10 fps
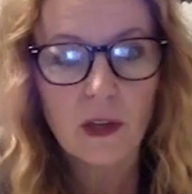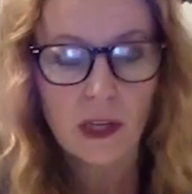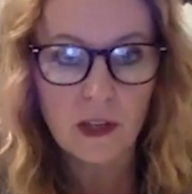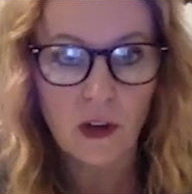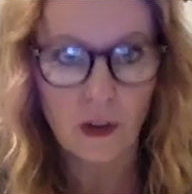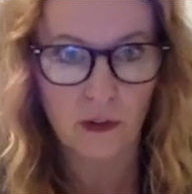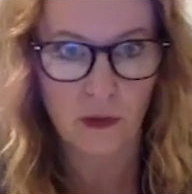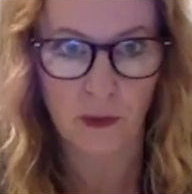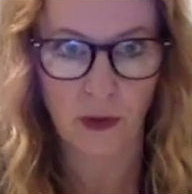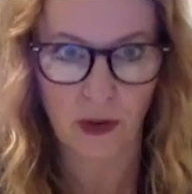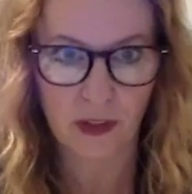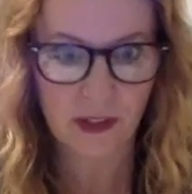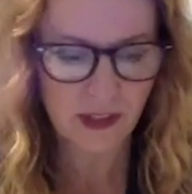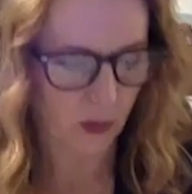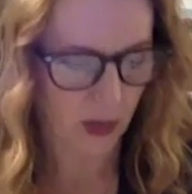in all three
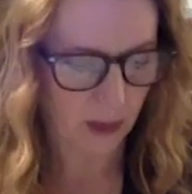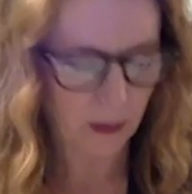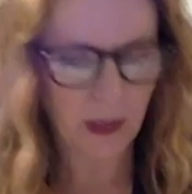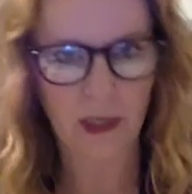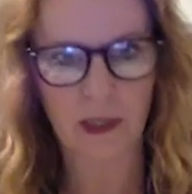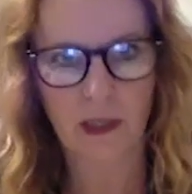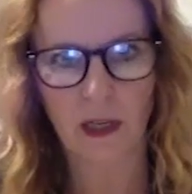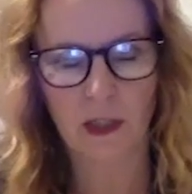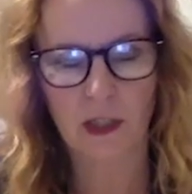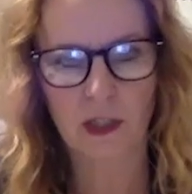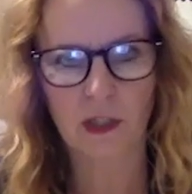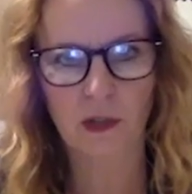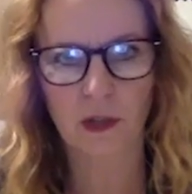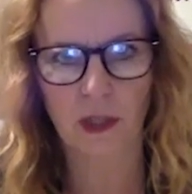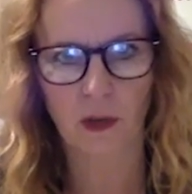parts. I'm going to
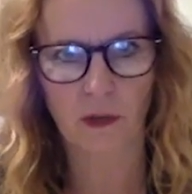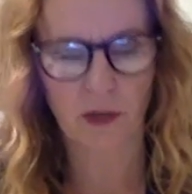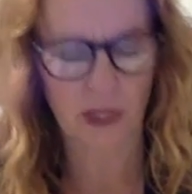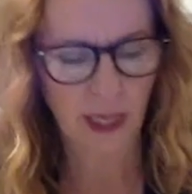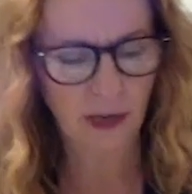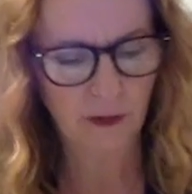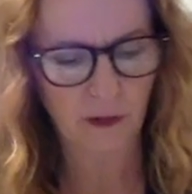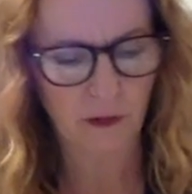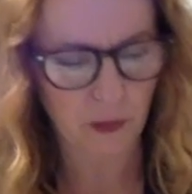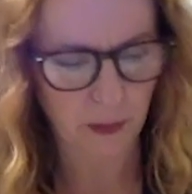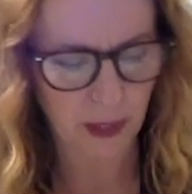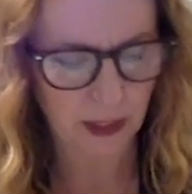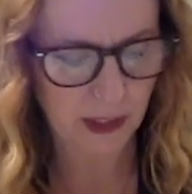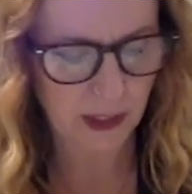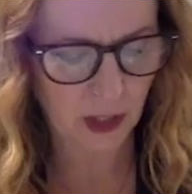turn it over to Zach for a few
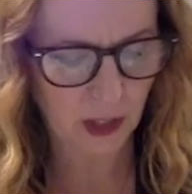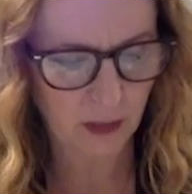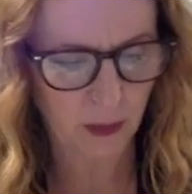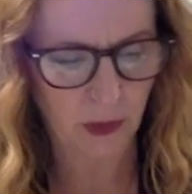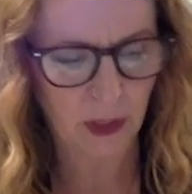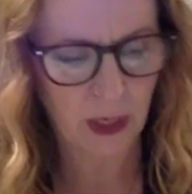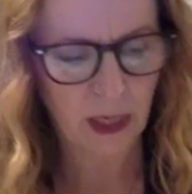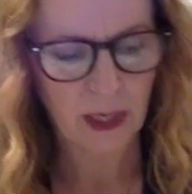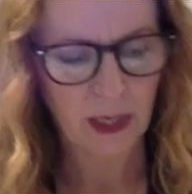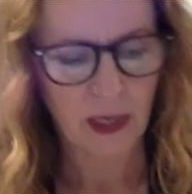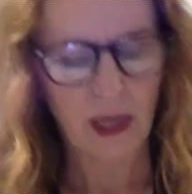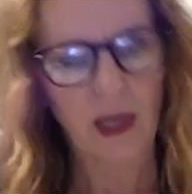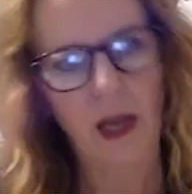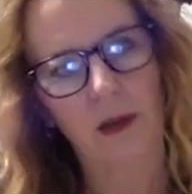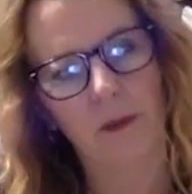minutes to talk about
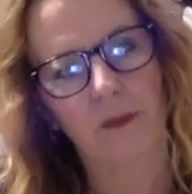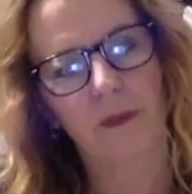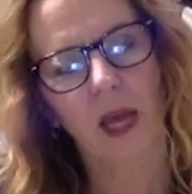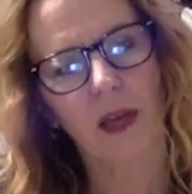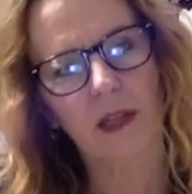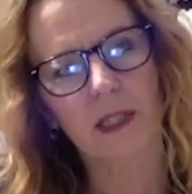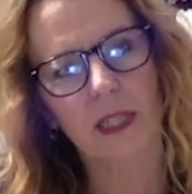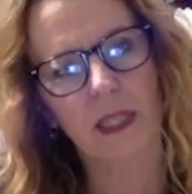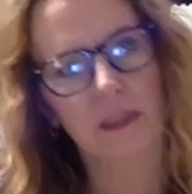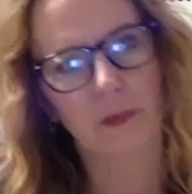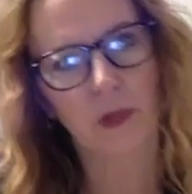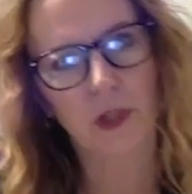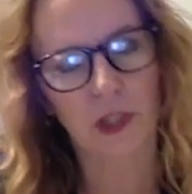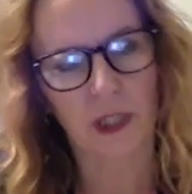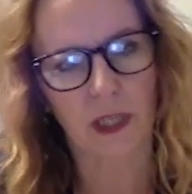how to stay
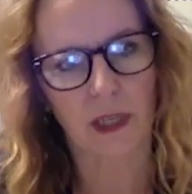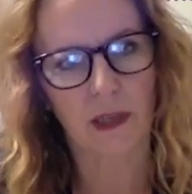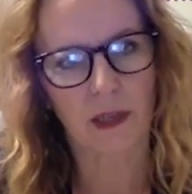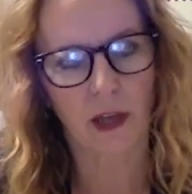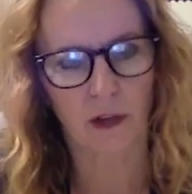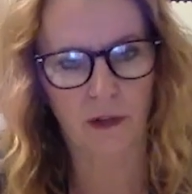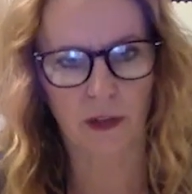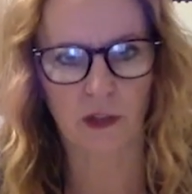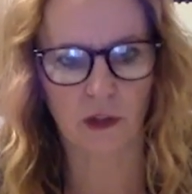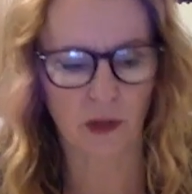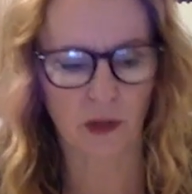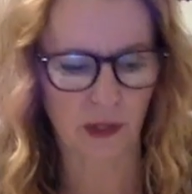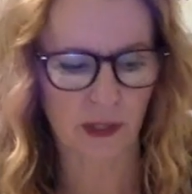spiritually healthy during this